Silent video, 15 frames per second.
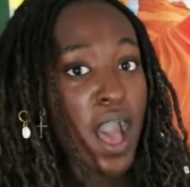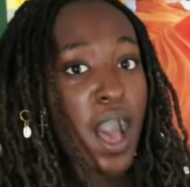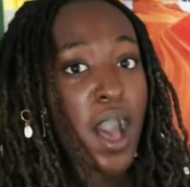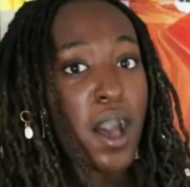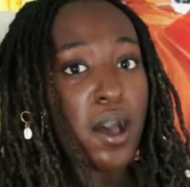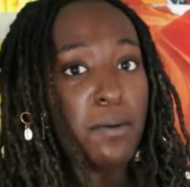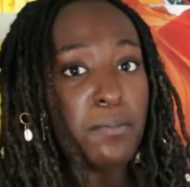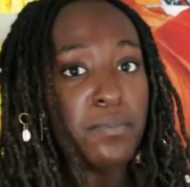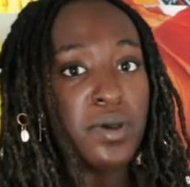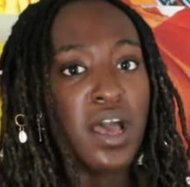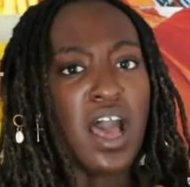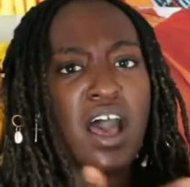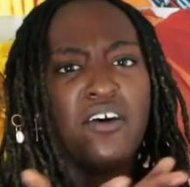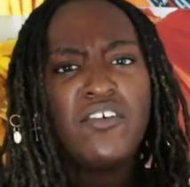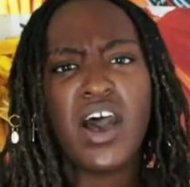
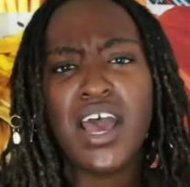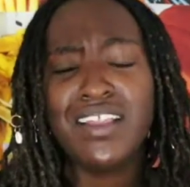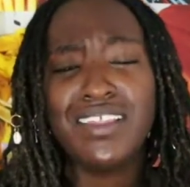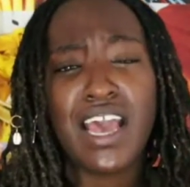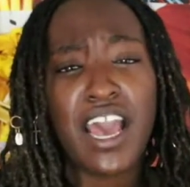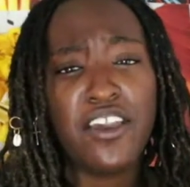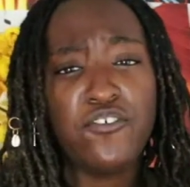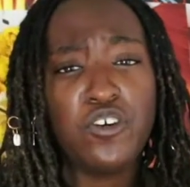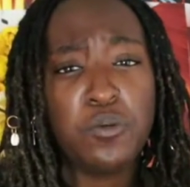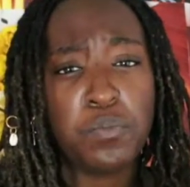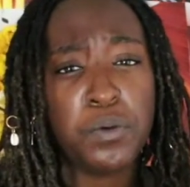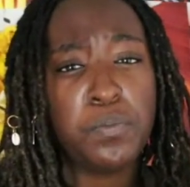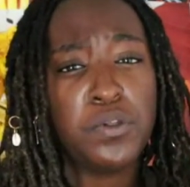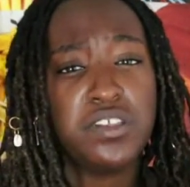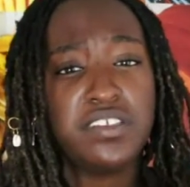I've had the iPhone
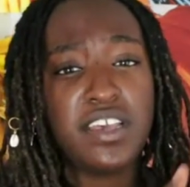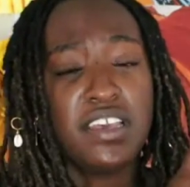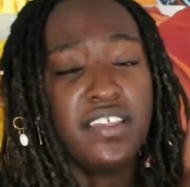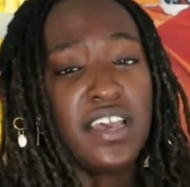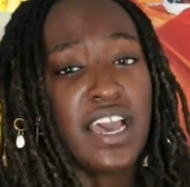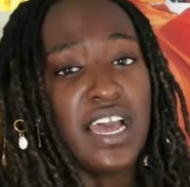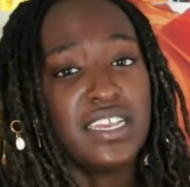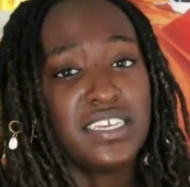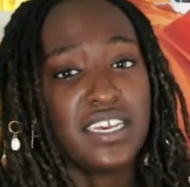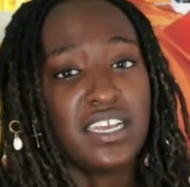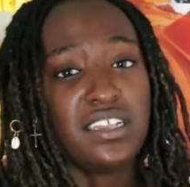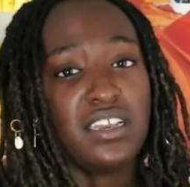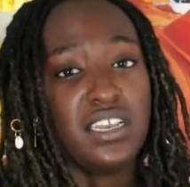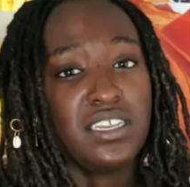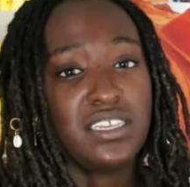people saying they can't
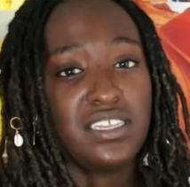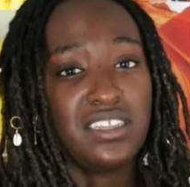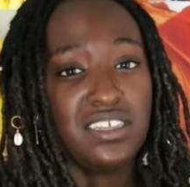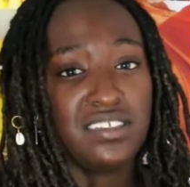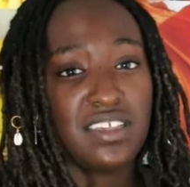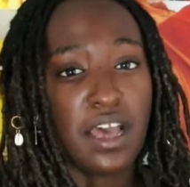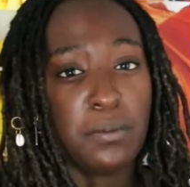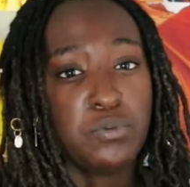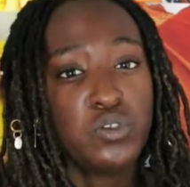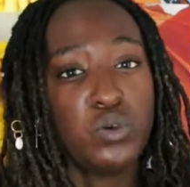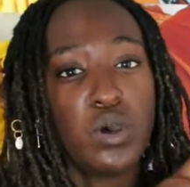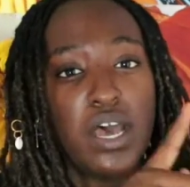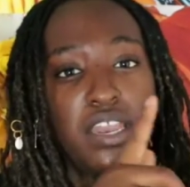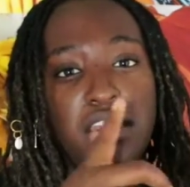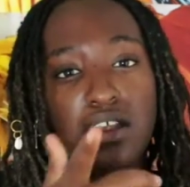get this app,
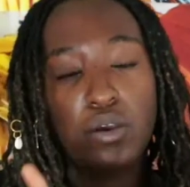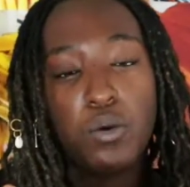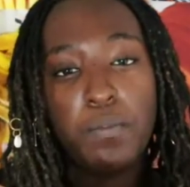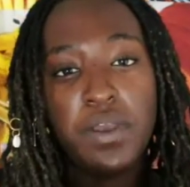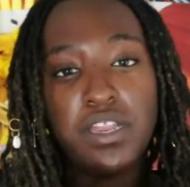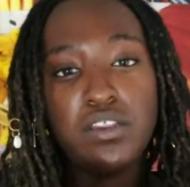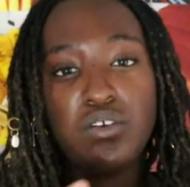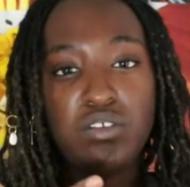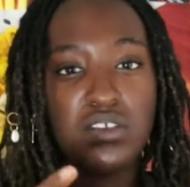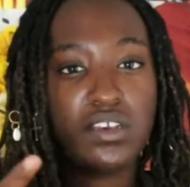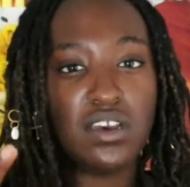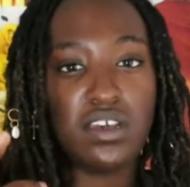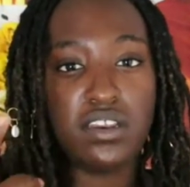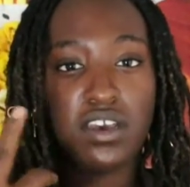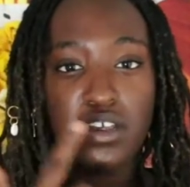so I'd recommend
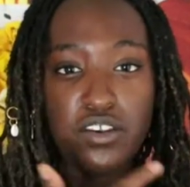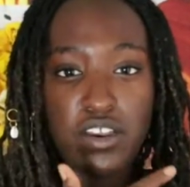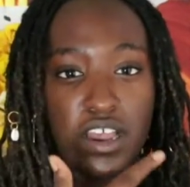using an